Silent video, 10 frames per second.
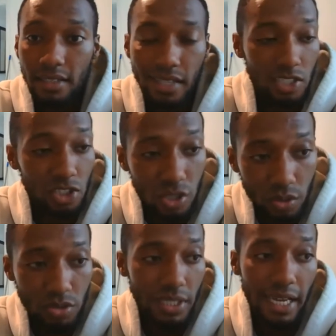There's
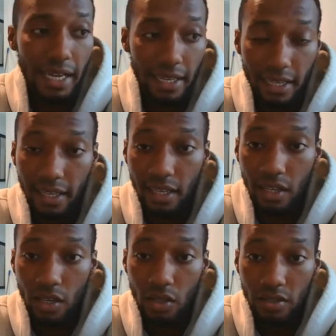children out here.
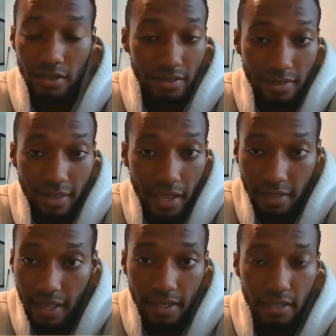
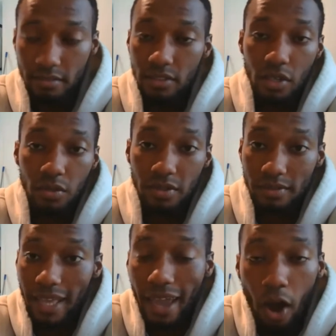They, you know,
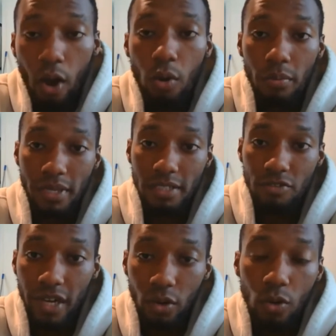their home is
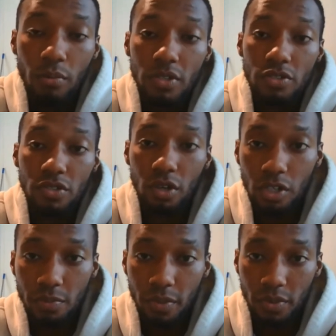Great Ormond Street
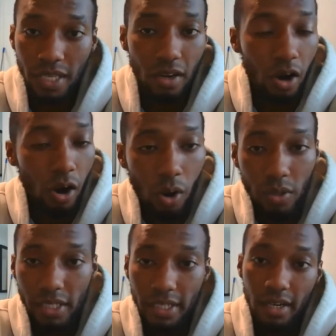Hospital. They got a
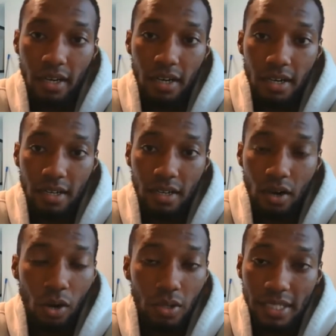hole in their heart,
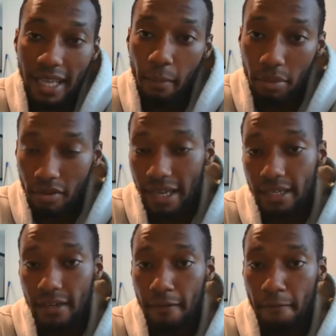hole in their
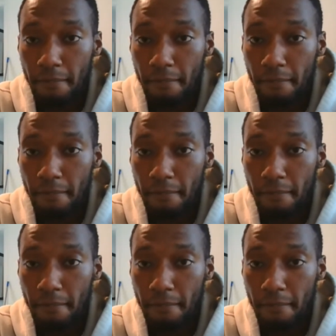brain.